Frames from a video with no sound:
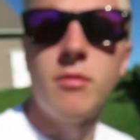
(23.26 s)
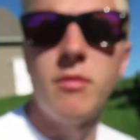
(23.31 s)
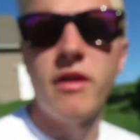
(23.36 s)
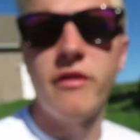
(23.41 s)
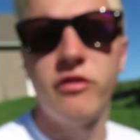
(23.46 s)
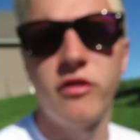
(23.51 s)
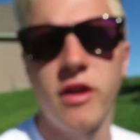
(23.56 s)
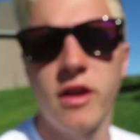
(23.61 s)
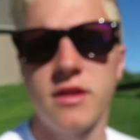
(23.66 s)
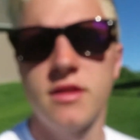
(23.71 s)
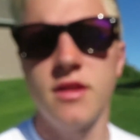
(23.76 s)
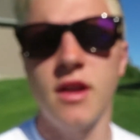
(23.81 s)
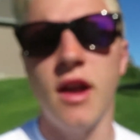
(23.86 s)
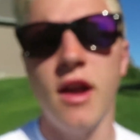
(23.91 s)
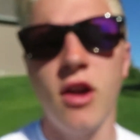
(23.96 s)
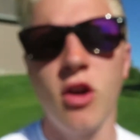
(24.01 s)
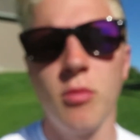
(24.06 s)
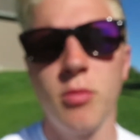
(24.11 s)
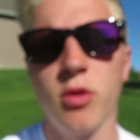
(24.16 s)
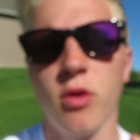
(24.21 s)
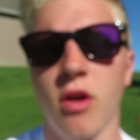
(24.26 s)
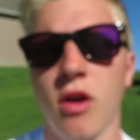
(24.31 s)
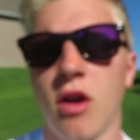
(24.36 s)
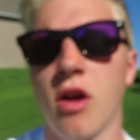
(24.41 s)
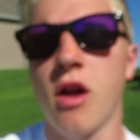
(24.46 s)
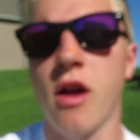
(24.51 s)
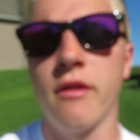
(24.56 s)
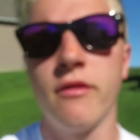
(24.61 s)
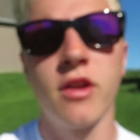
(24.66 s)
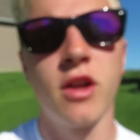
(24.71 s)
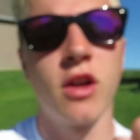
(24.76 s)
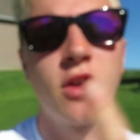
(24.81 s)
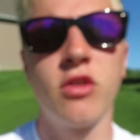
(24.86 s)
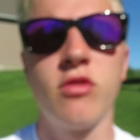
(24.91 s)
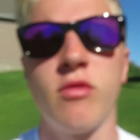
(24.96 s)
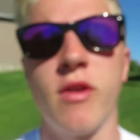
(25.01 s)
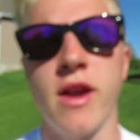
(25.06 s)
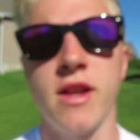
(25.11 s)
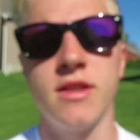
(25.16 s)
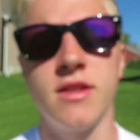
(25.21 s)
up, my friends? I hope you are all having a
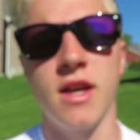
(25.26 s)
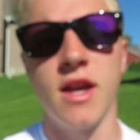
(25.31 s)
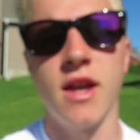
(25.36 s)
great